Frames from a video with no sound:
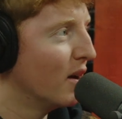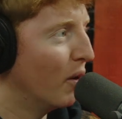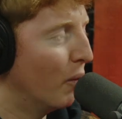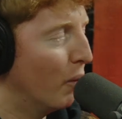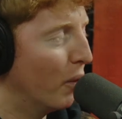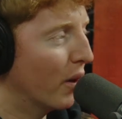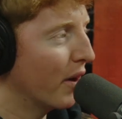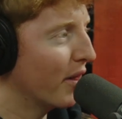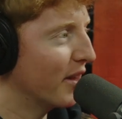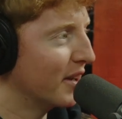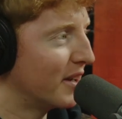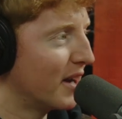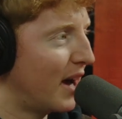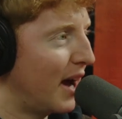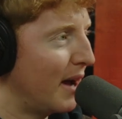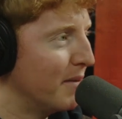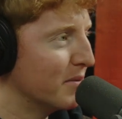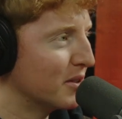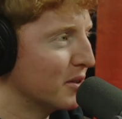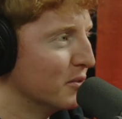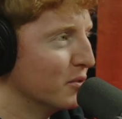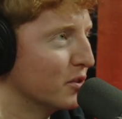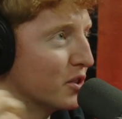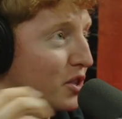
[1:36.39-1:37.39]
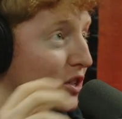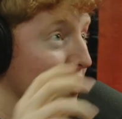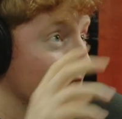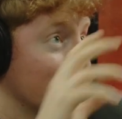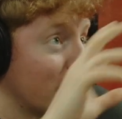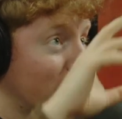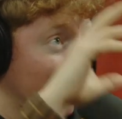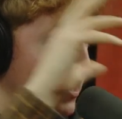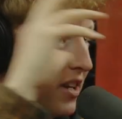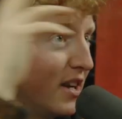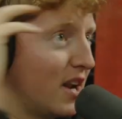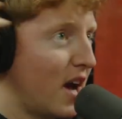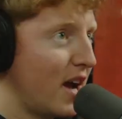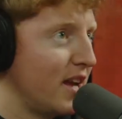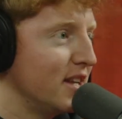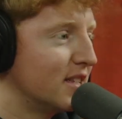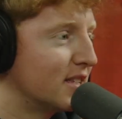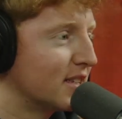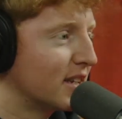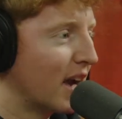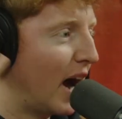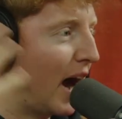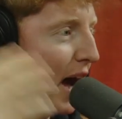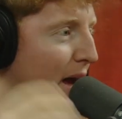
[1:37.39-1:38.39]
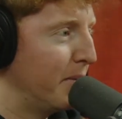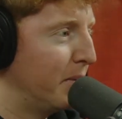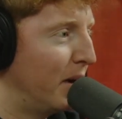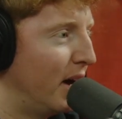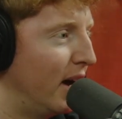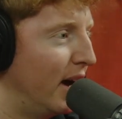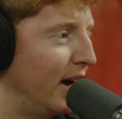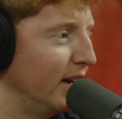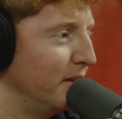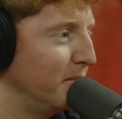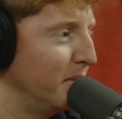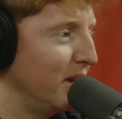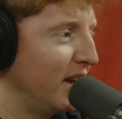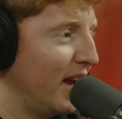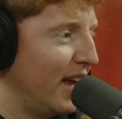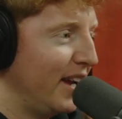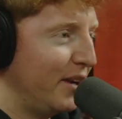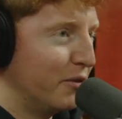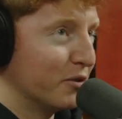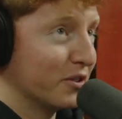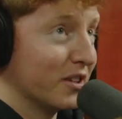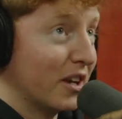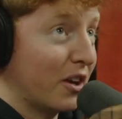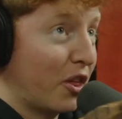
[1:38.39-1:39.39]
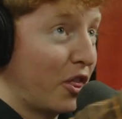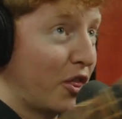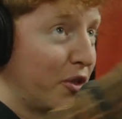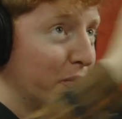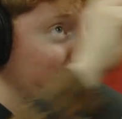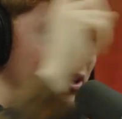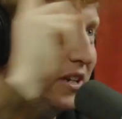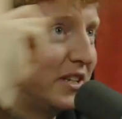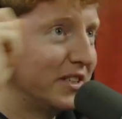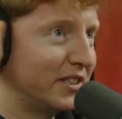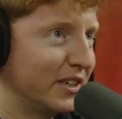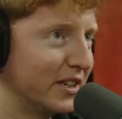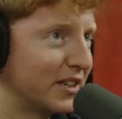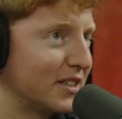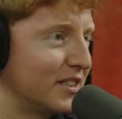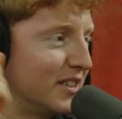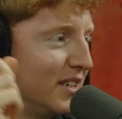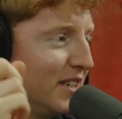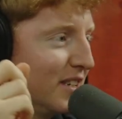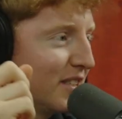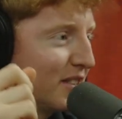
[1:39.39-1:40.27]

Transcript: one of the times it was just like the night sky behind me, and it was like 360.